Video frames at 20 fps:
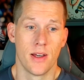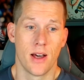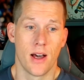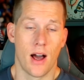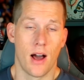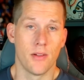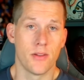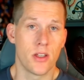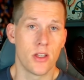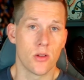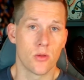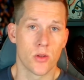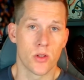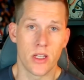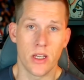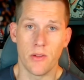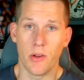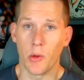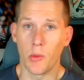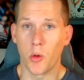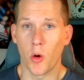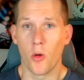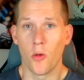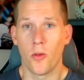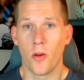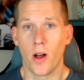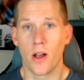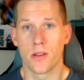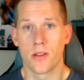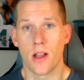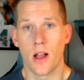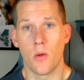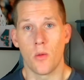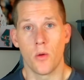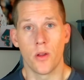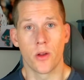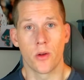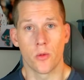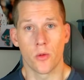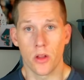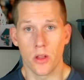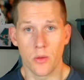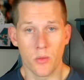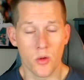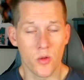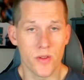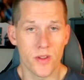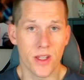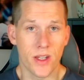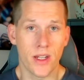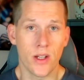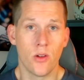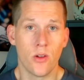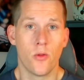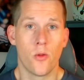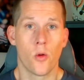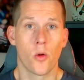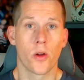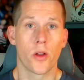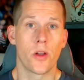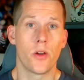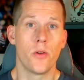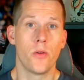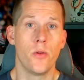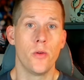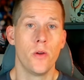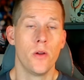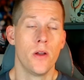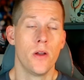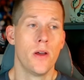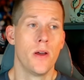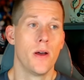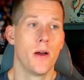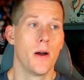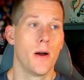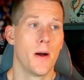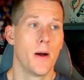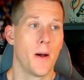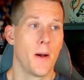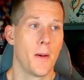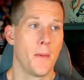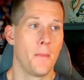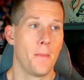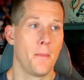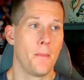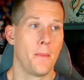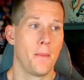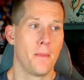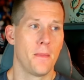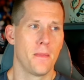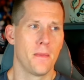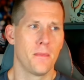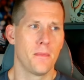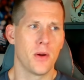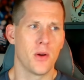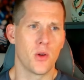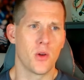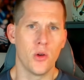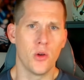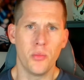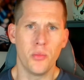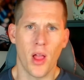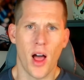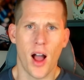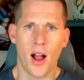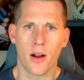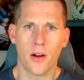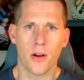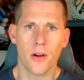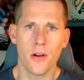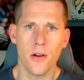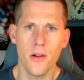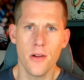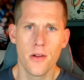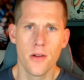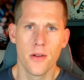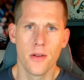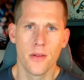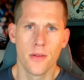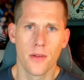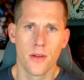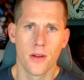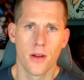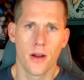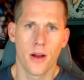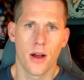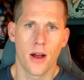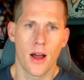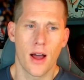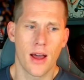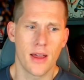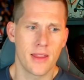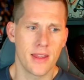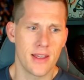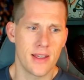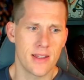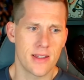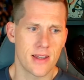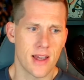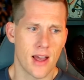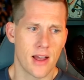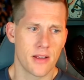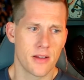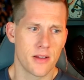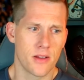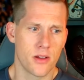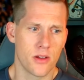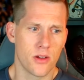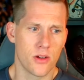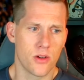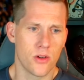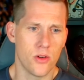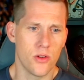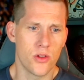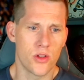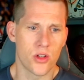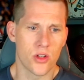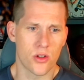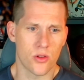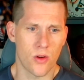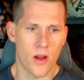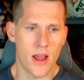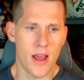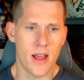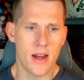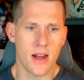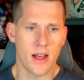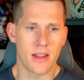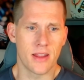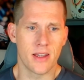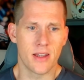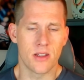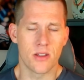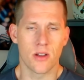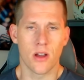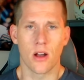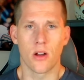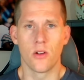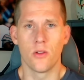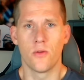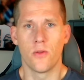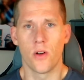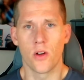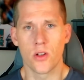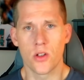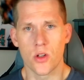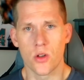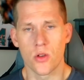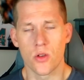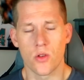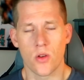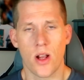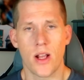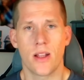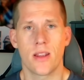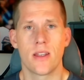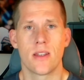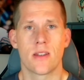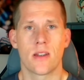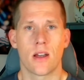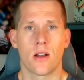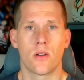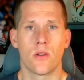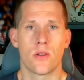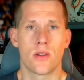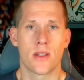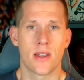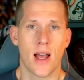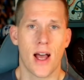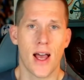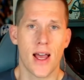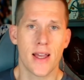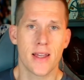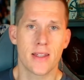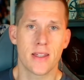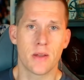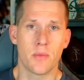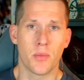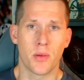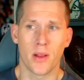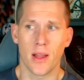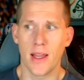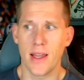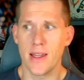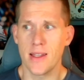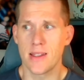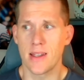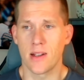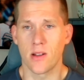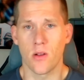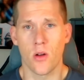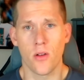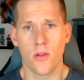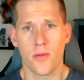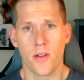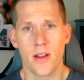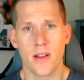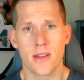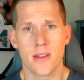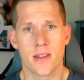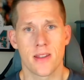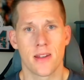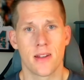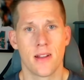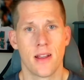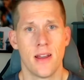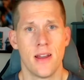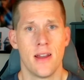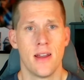Obviously, the receiving profile is not one that really moves the needle for you, but a good blocker. I think he's got good strain. I think he's got good functional strength. He's got good size. He plays at an offense that